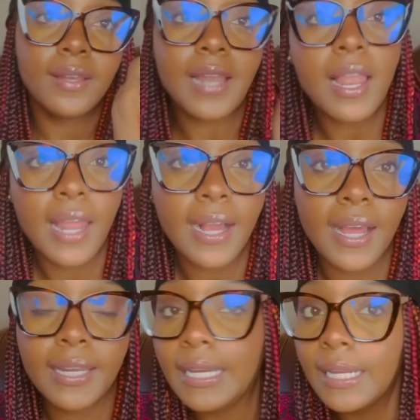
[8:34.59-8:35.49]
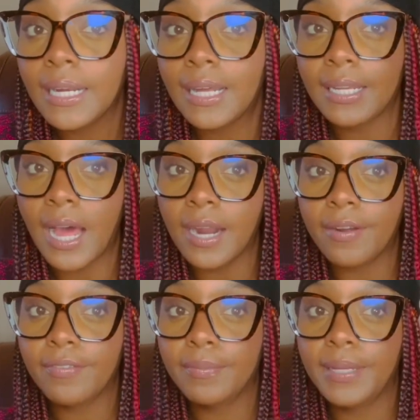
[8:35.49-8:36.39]
Not like I need a lot
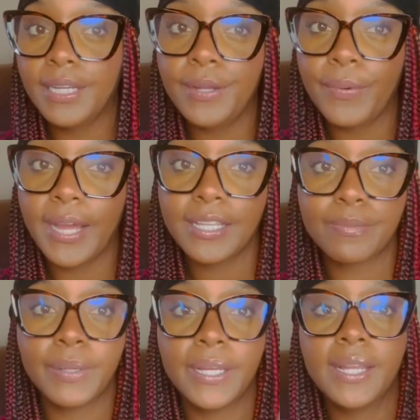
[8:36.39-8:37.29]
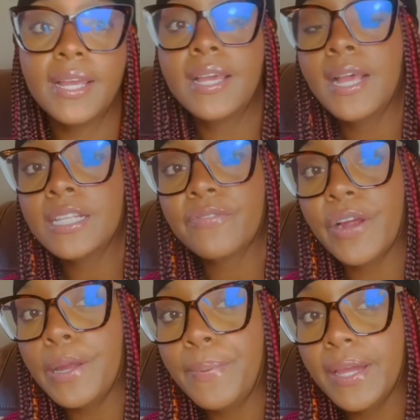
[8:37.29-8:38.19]
of them anyways, but it's
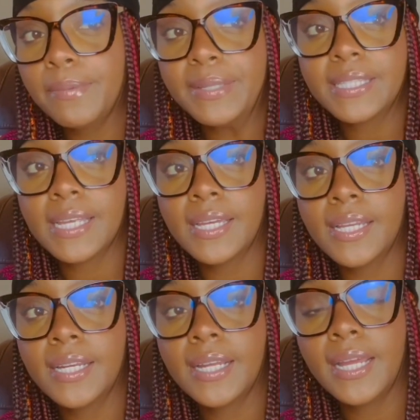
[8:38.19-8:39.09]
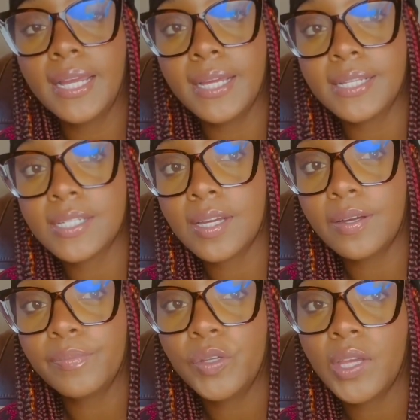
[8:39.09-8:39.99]
very pigmented, and
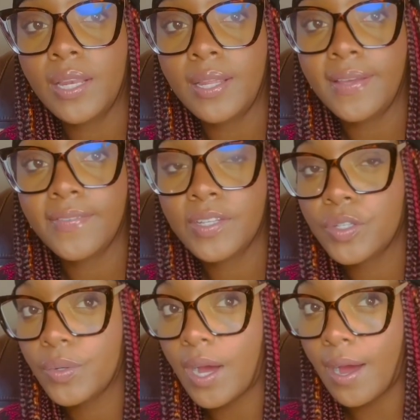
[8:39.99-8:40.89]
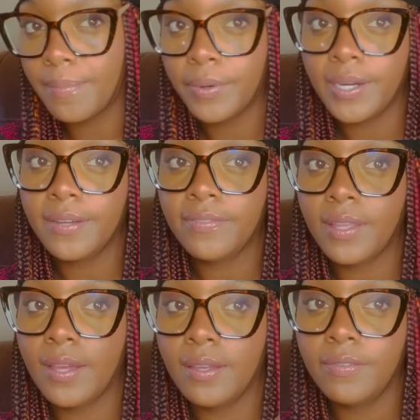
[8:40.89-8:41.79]
you can even do an ombre of
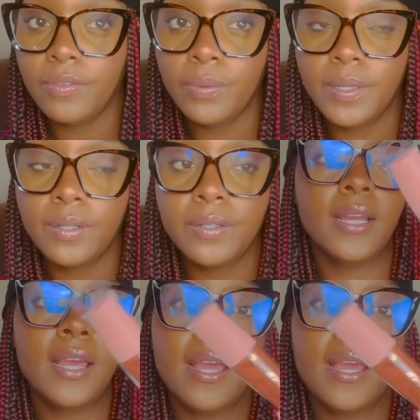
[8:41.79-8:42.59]
that, if you will.